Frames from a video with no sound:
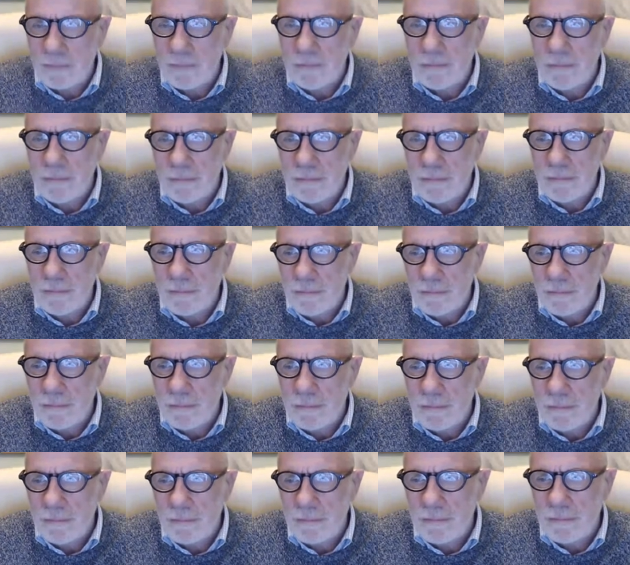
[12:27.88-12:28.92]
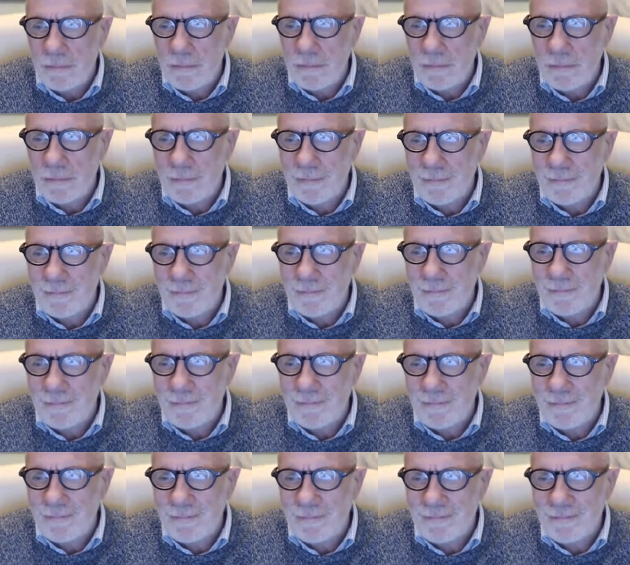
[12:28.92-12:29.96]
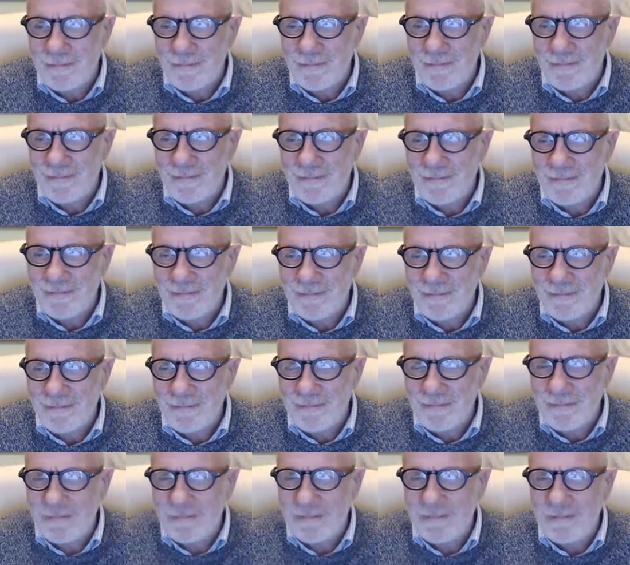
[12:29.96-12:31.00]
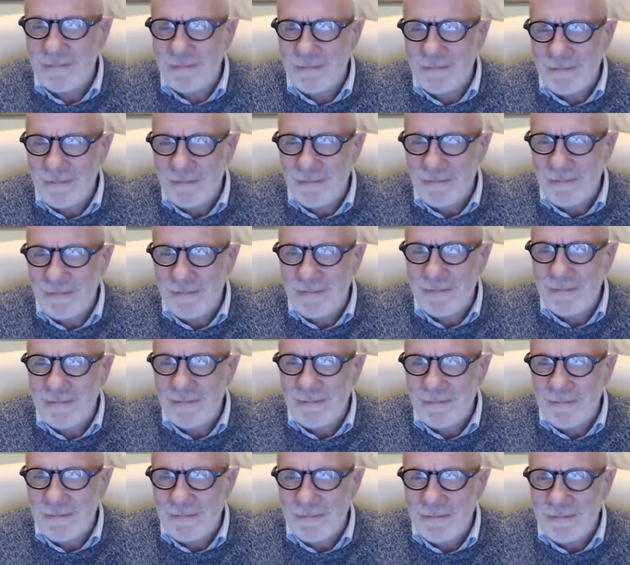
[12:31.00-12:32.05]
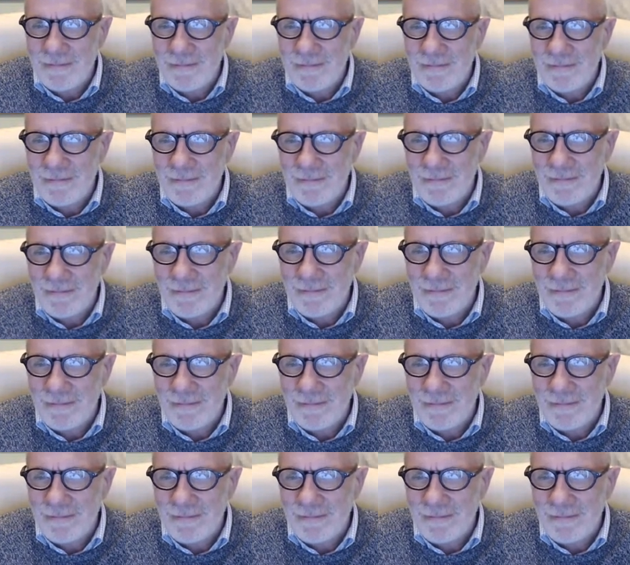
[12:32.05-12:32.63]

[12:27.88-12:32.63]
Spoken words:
This person isn't speaking.